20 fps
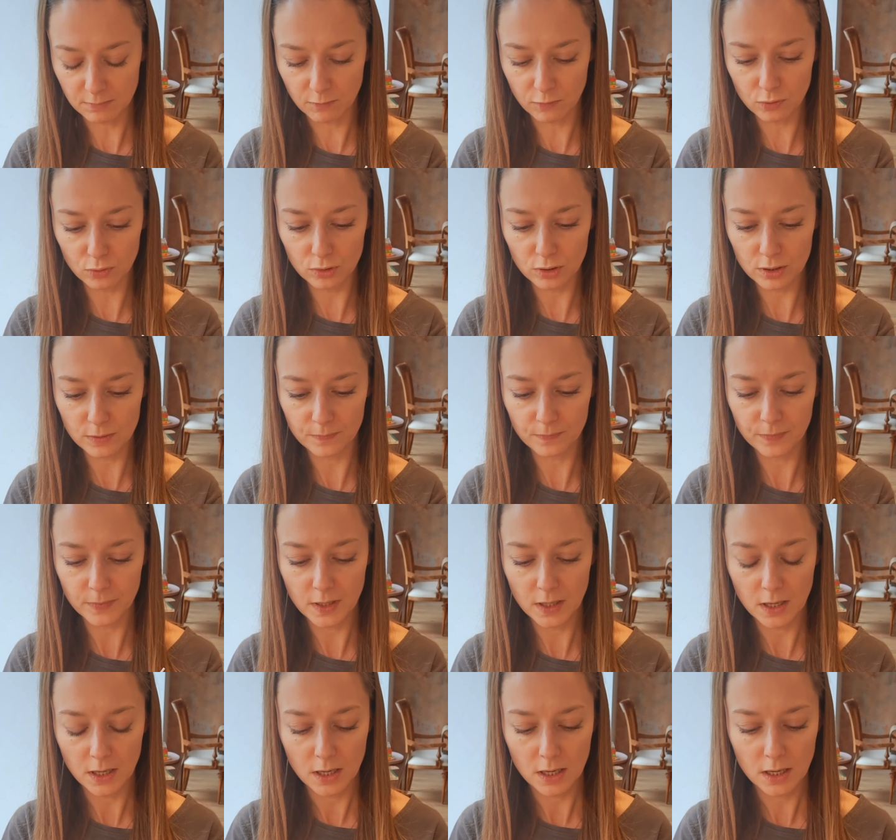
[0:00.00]
food.
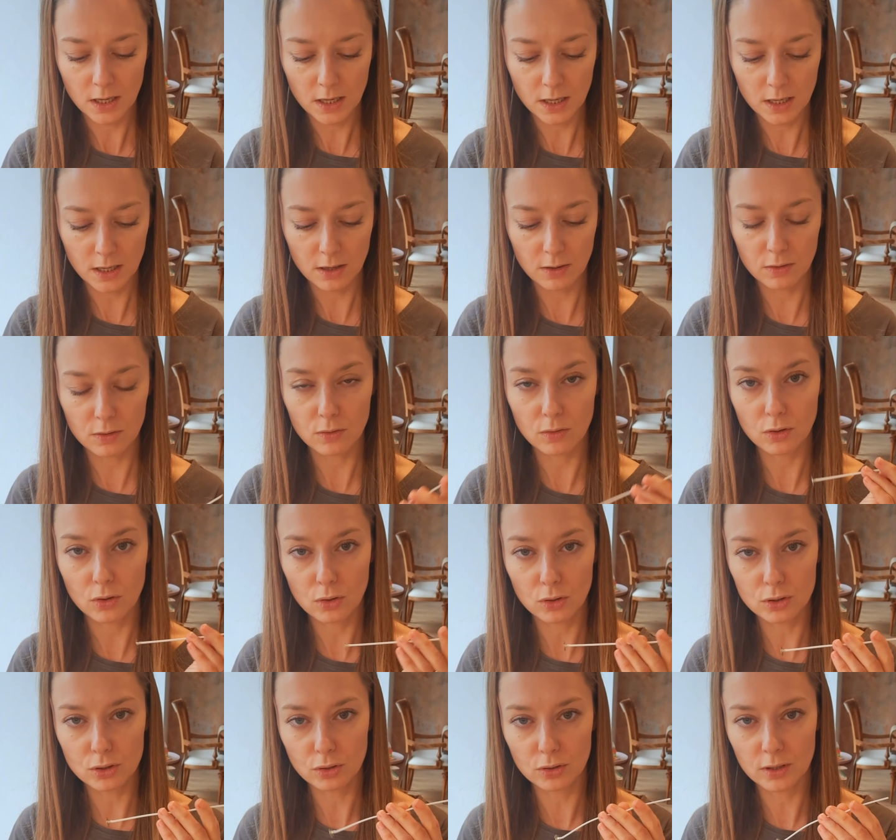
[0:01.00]
You
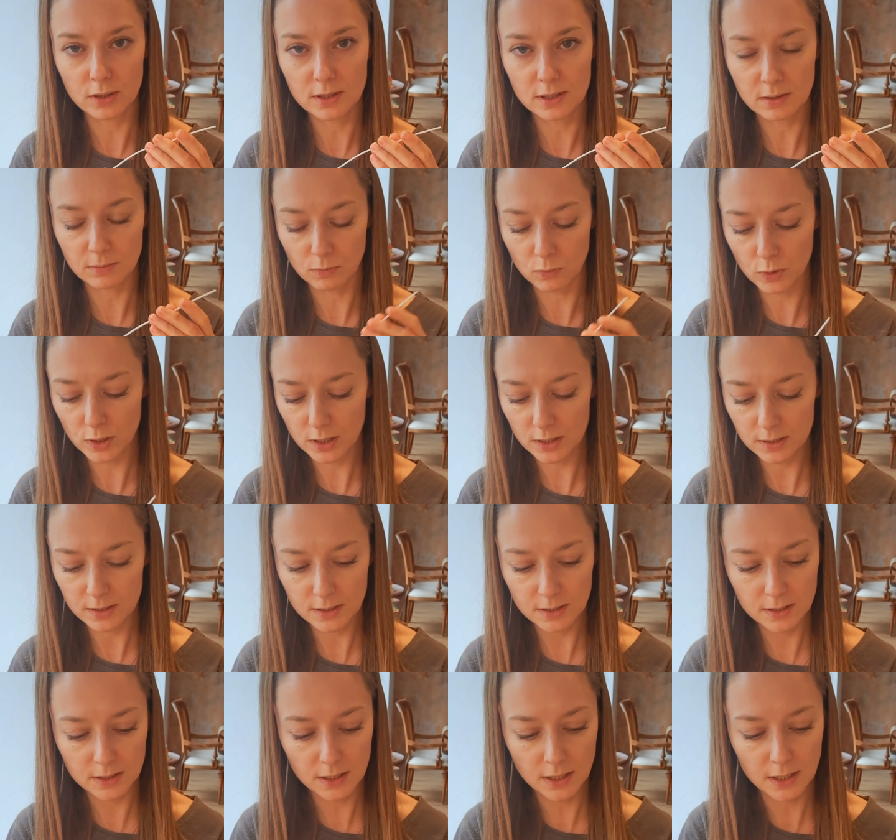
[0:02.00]
also need some
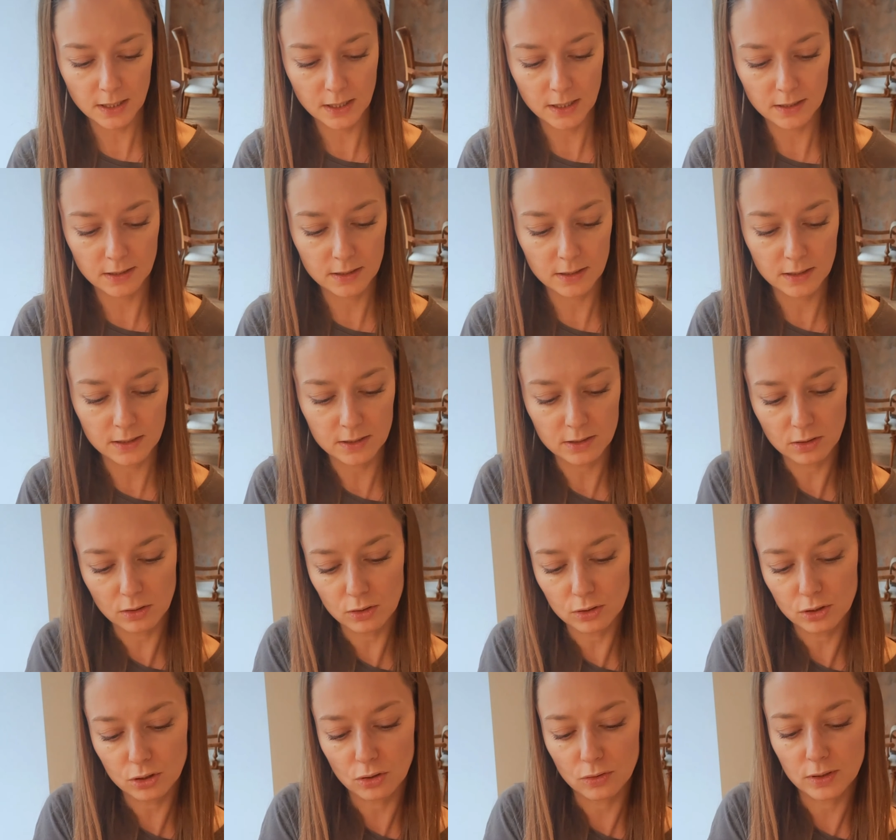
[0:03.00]
wicks, and it's
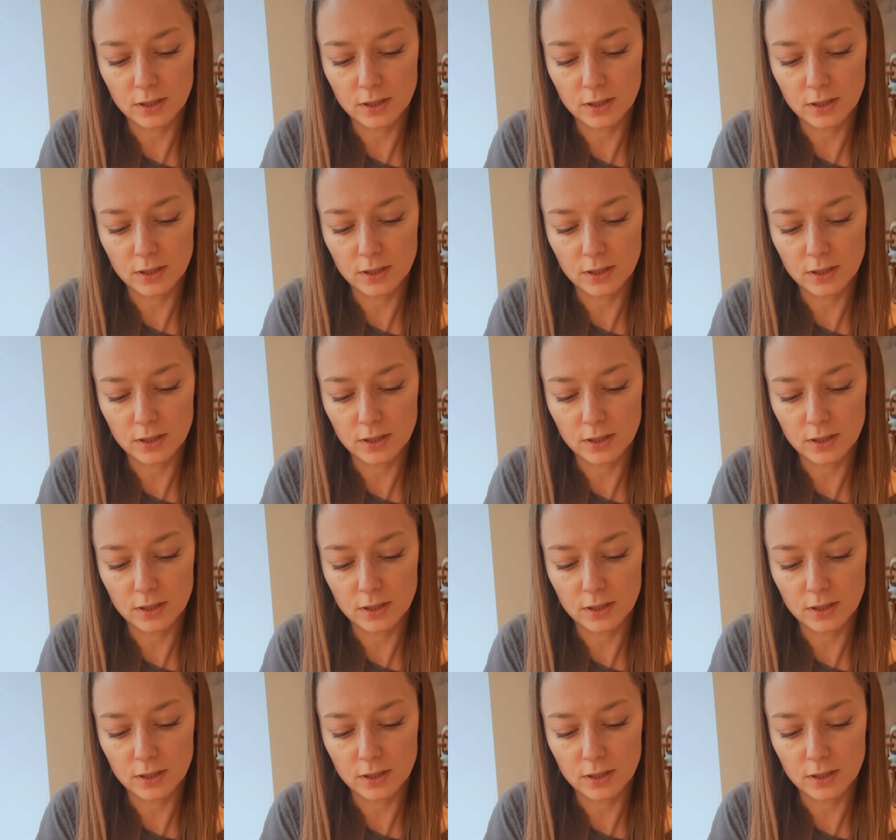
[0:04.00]
also